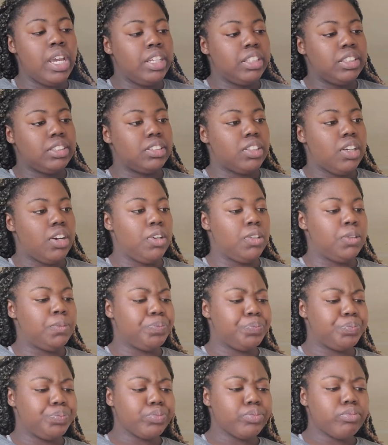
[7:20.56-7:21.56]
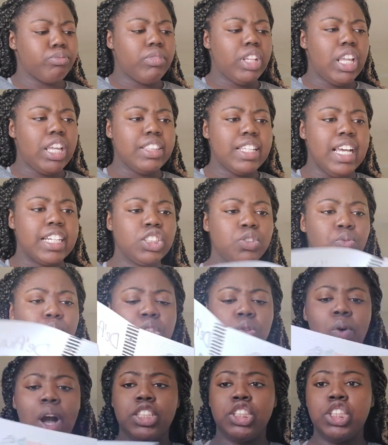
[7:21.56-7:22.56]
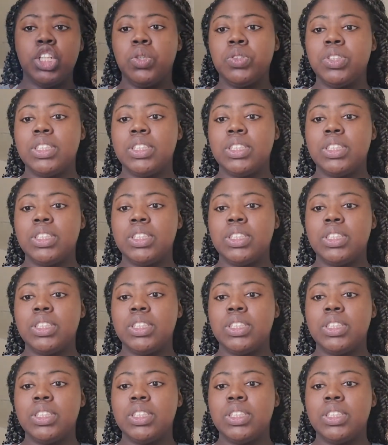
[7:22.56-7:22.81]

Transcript: So that's the reason why I chose